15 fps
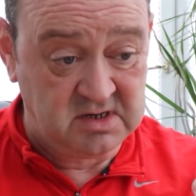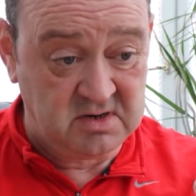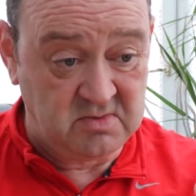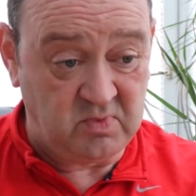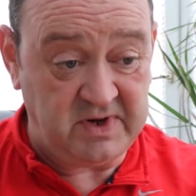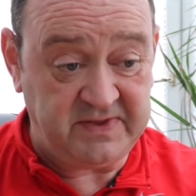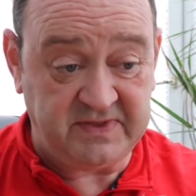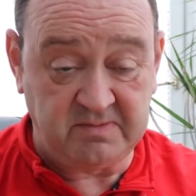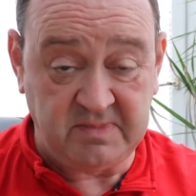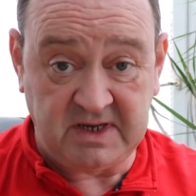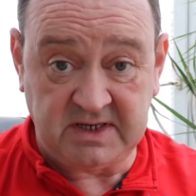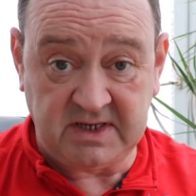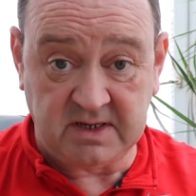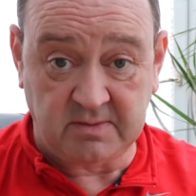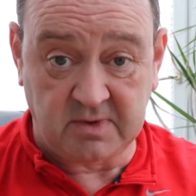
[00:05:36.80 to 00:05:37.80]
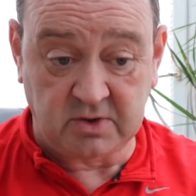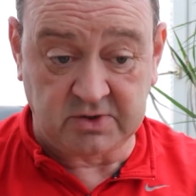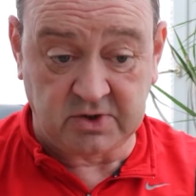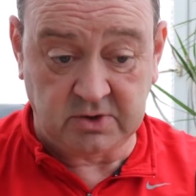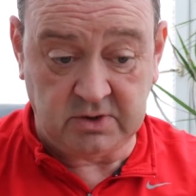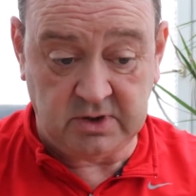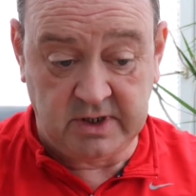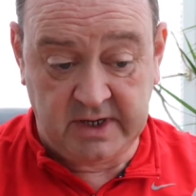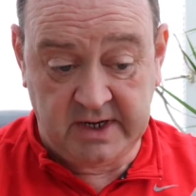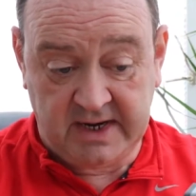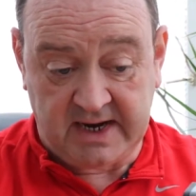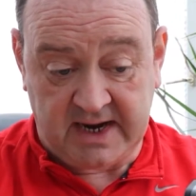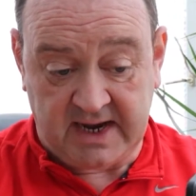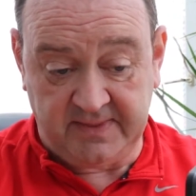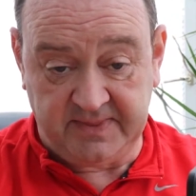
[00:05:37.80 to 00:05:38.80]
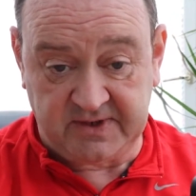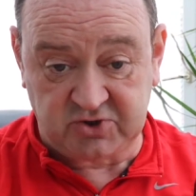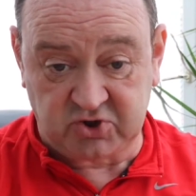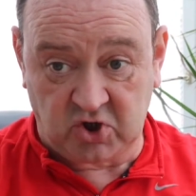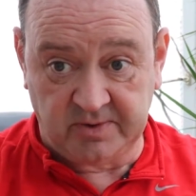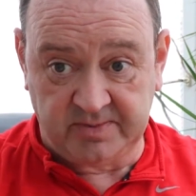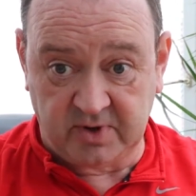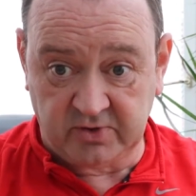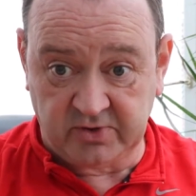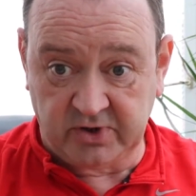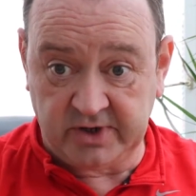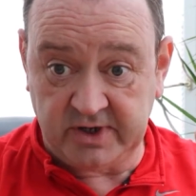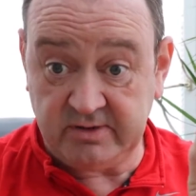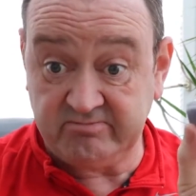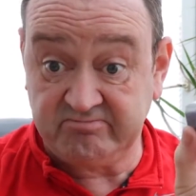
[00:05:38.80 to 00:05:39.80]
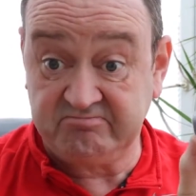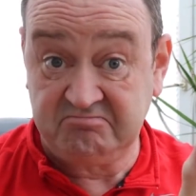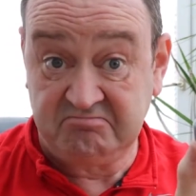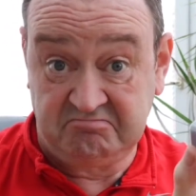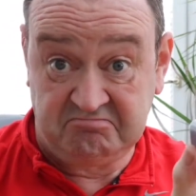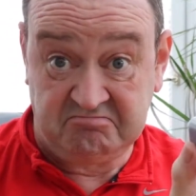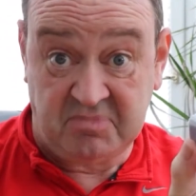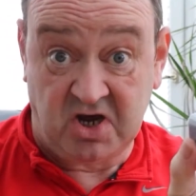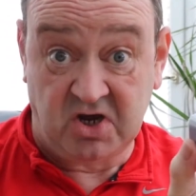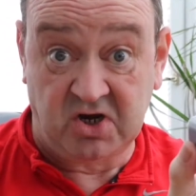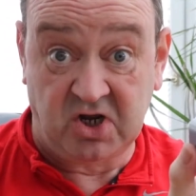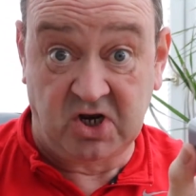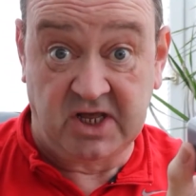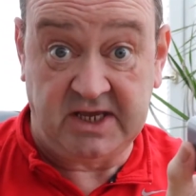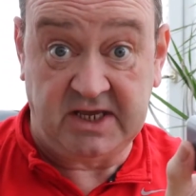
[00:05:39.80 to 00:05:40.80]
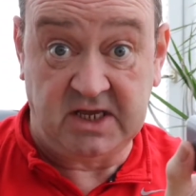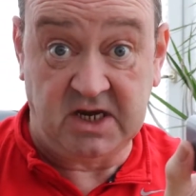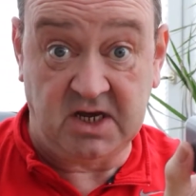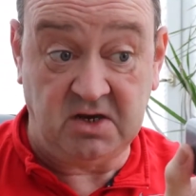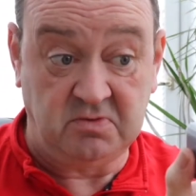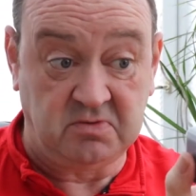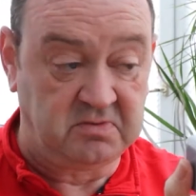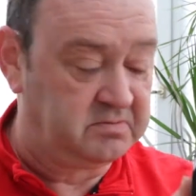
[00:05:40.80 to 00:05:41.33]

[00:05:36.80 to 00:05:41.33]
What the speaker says: with the media mod on and the tripod on it, and I'll let you know.